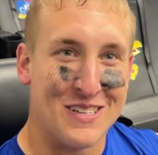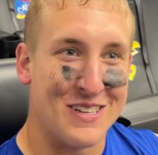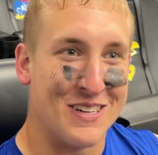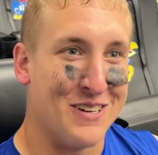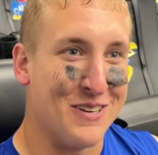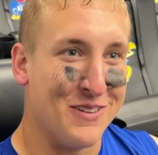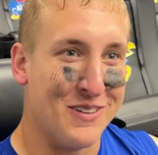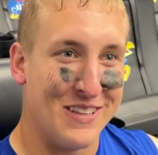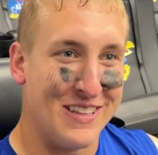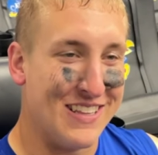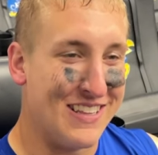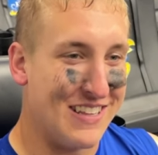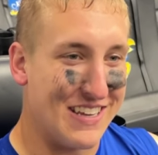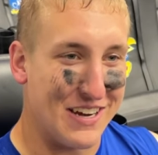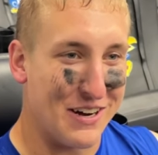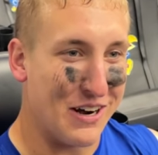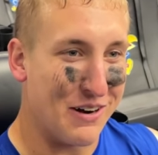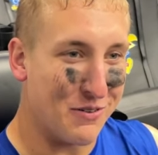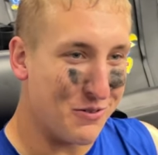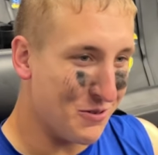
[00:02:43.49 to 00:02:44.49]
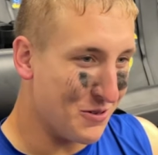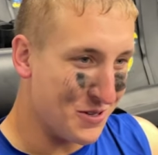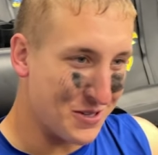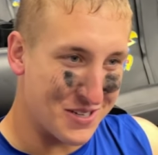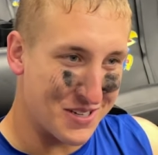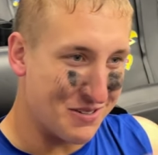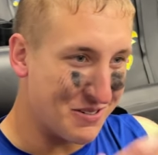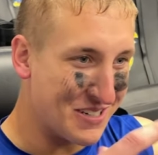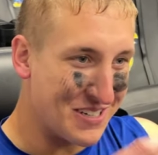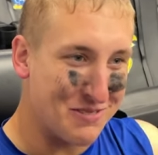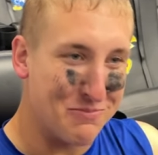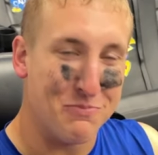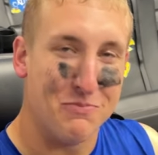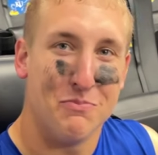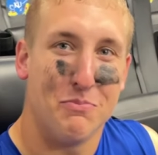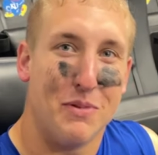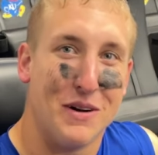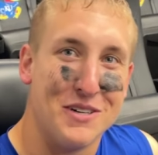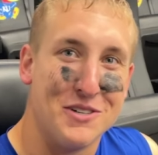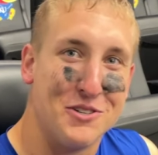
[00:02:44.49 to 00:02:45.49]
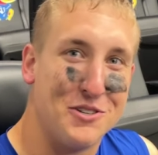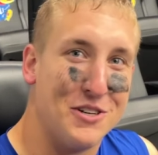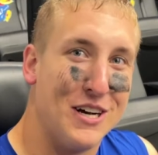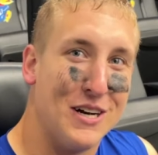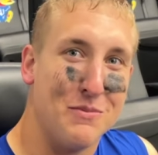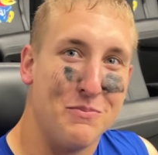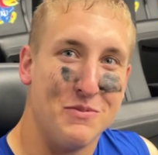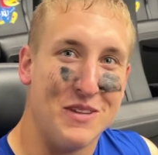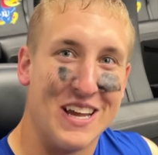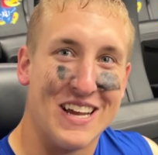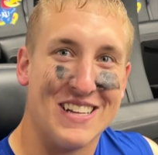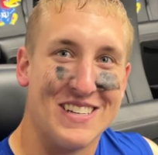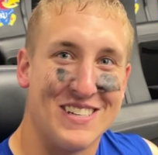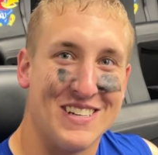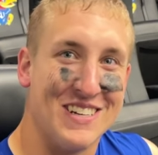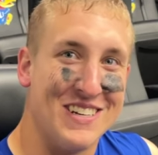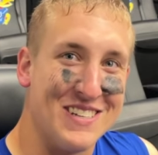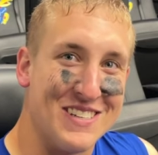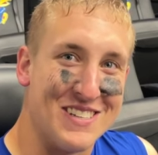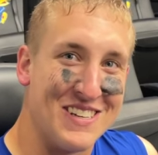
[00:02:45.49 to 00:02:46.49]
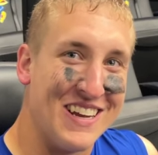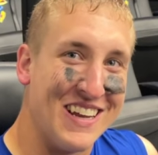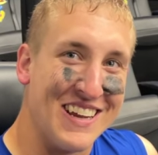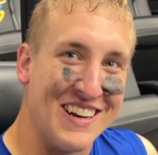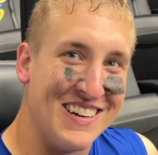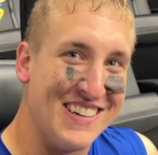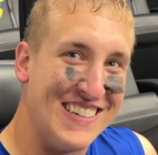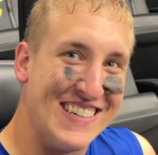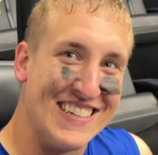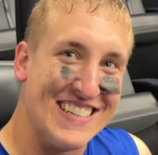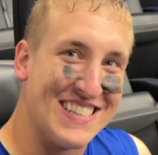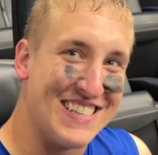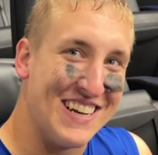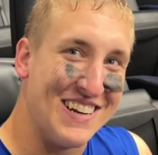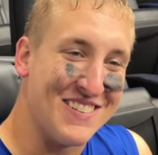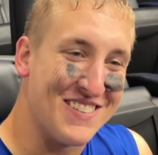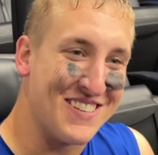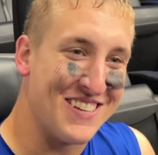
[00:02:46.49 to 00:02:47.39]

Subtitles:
So, you know, everyone was bunched up, dancing, singing, all that stuff.